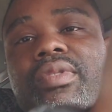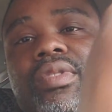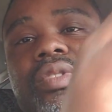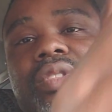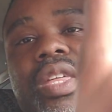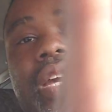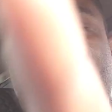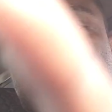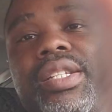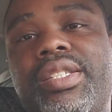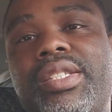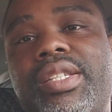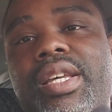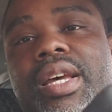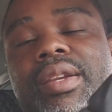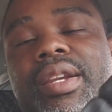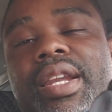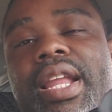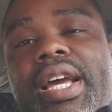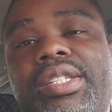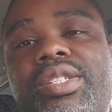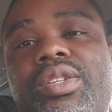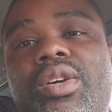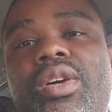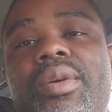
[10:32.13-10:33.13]
There's something
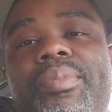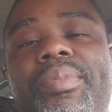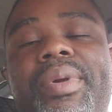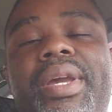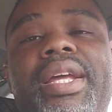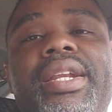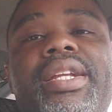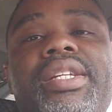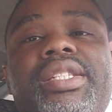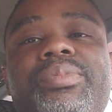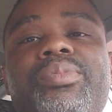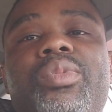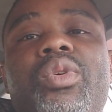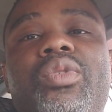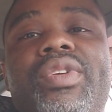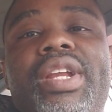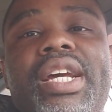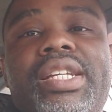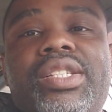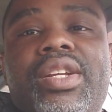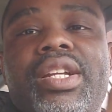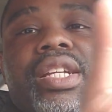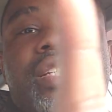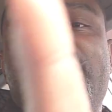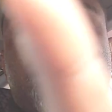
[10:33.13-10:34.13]
that's going to be in this movie
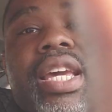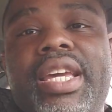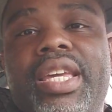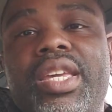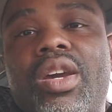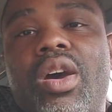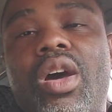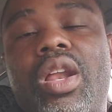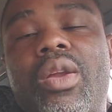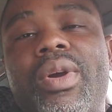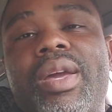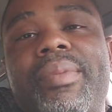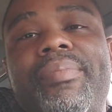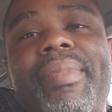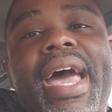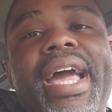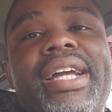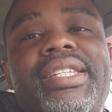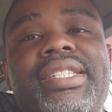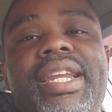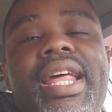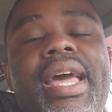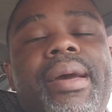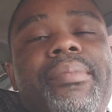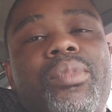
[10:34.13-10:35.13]
that's going to take you all the way back
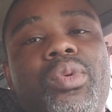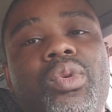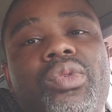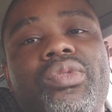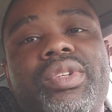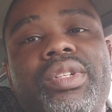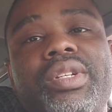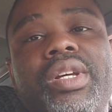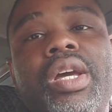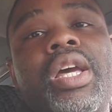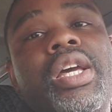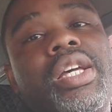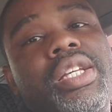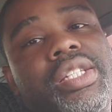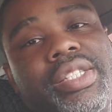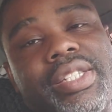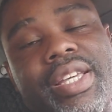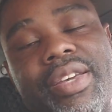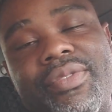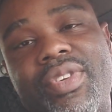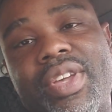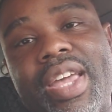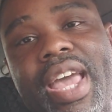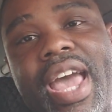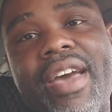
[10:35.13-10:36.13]
to that movie. So
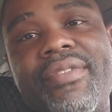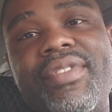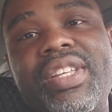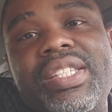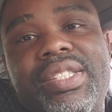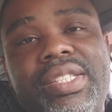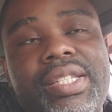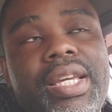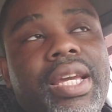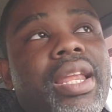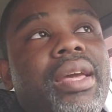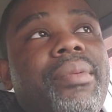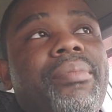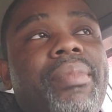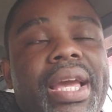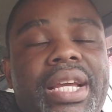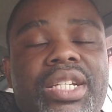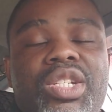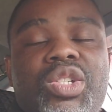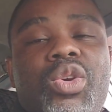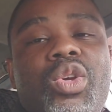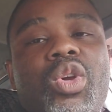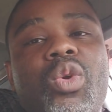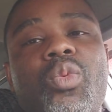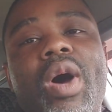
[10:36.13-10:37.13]
if you haven't seen it, make
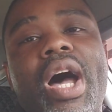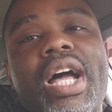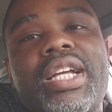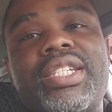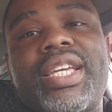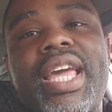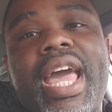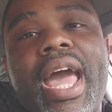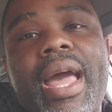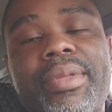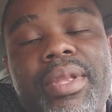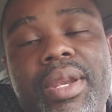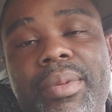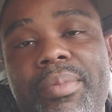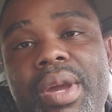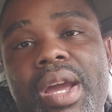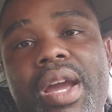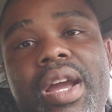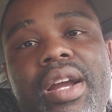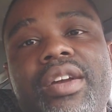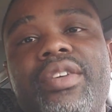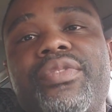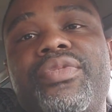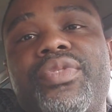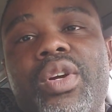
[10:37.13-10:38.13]
sure you watch Captain
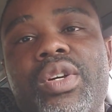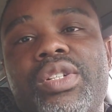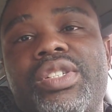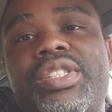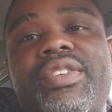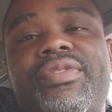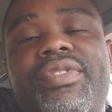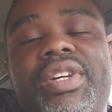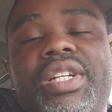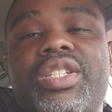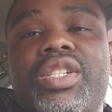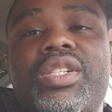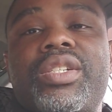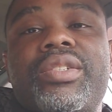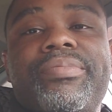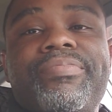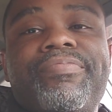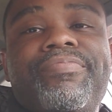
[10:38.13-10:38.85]
America First Avenger.